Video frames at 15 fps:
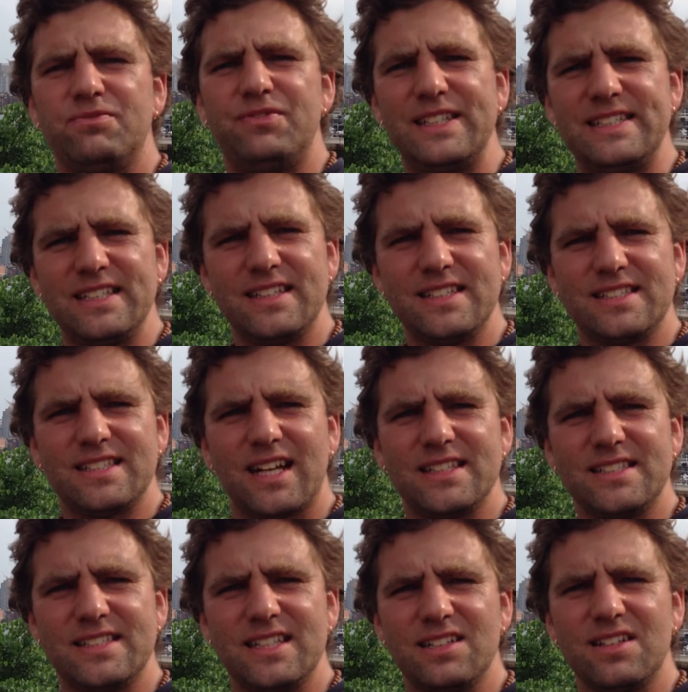visit the
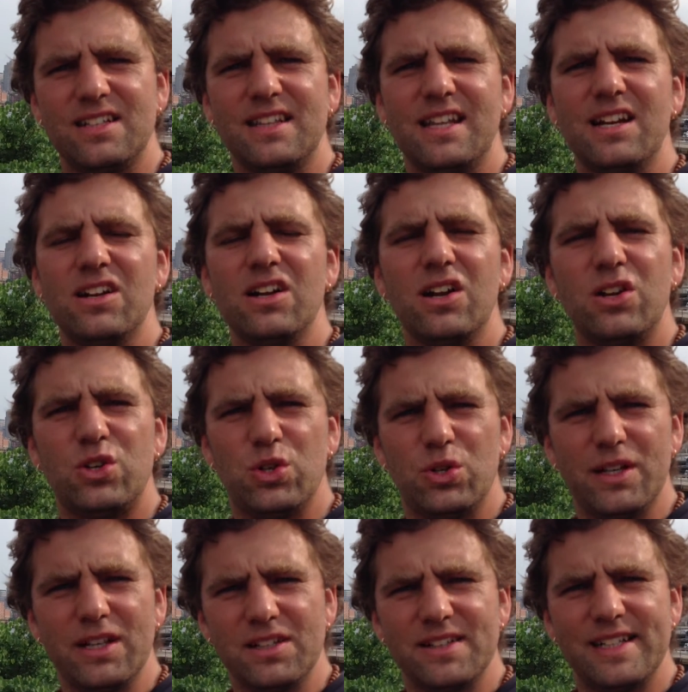sites that are in there, do
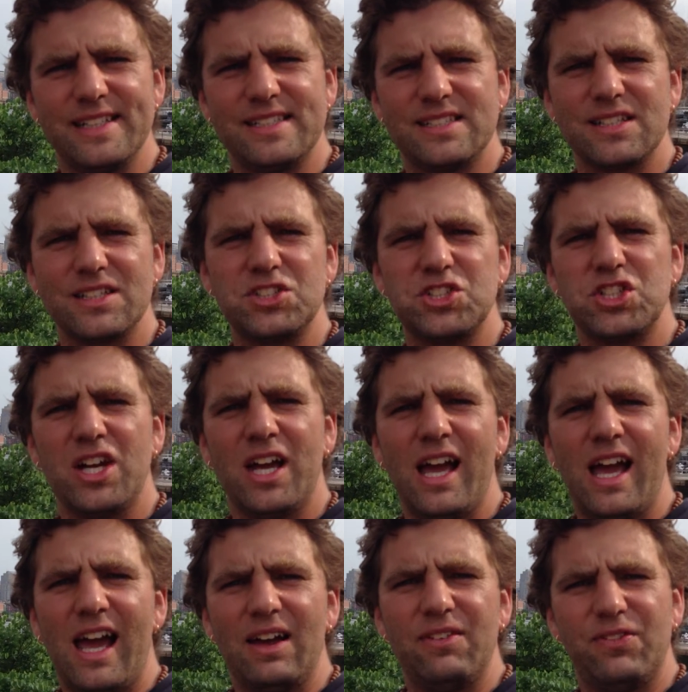your research,
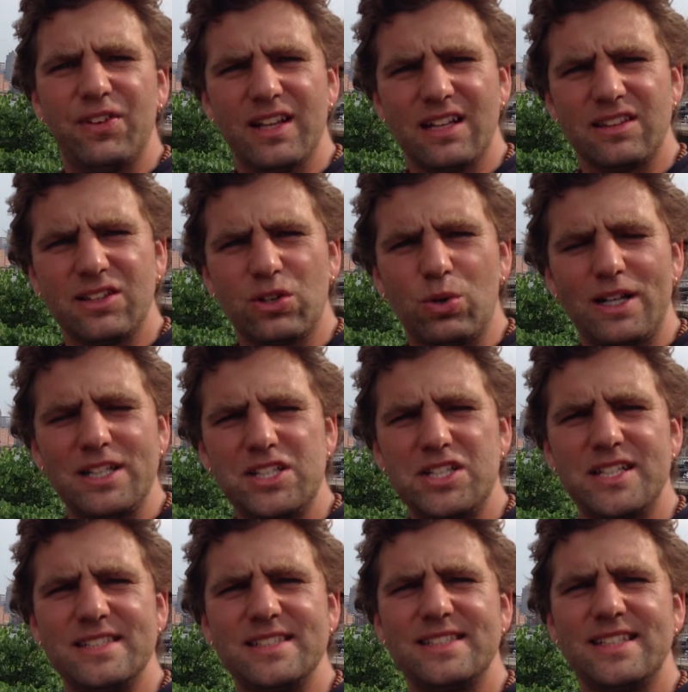fill out the
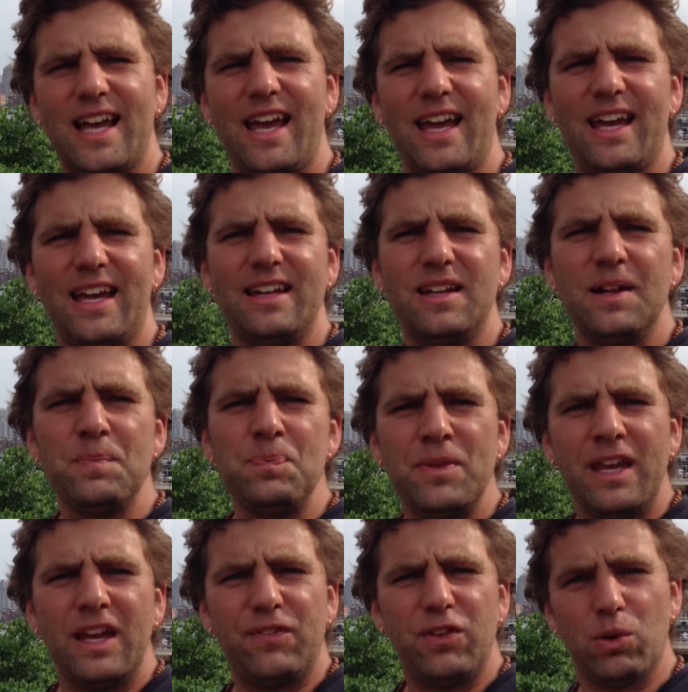questions, and
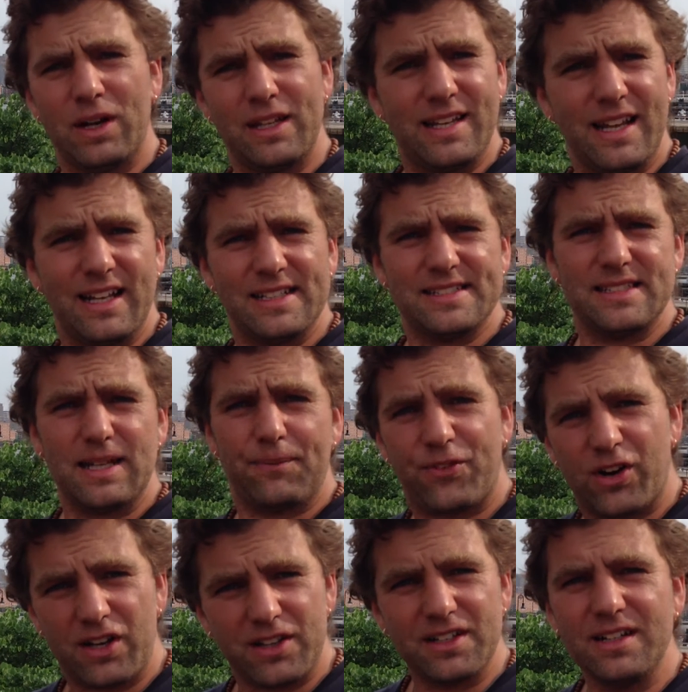if you want to take it a step
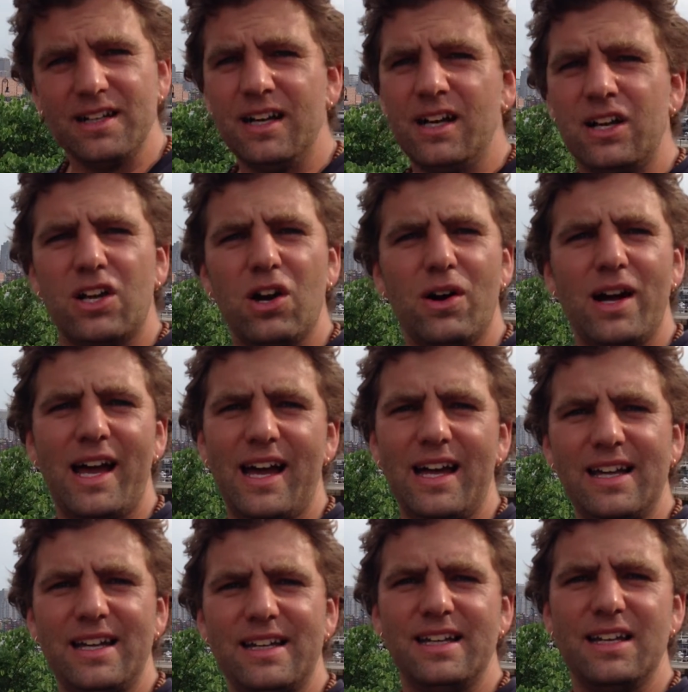farther, go
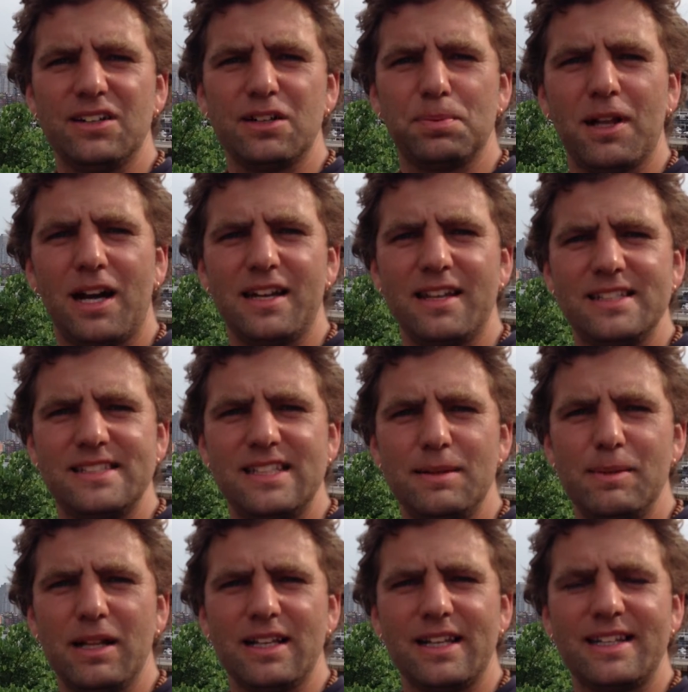ahead and hit reply to this
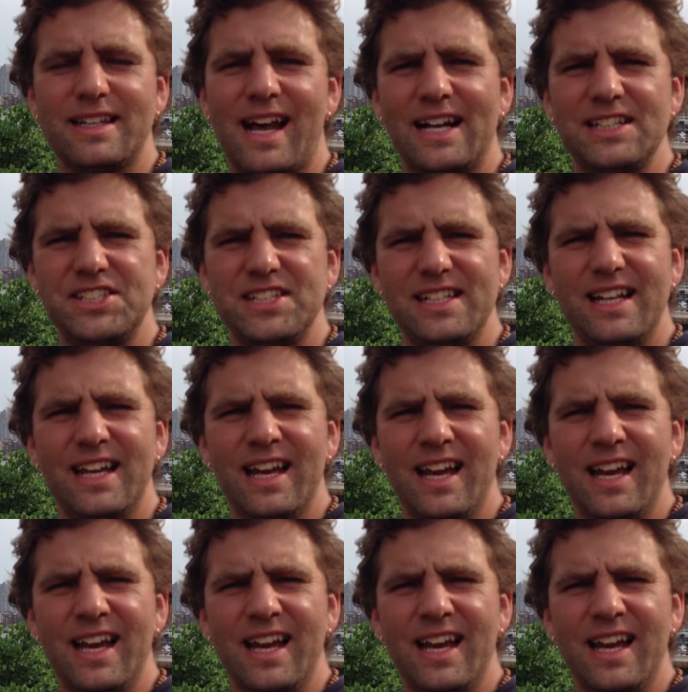email and attach it,